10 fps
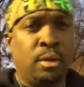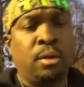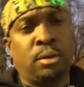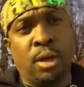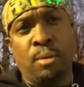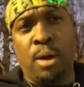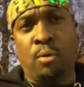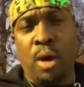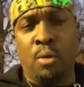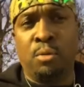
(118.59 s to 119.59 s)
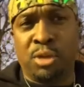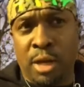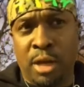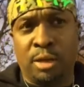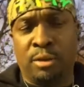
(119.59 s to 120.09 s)
Think about why we were
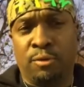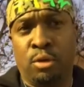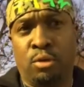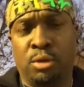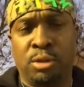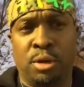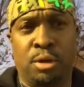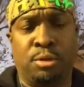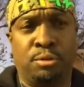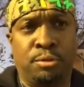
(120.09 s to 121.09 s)
scattered to the four corners of the earth.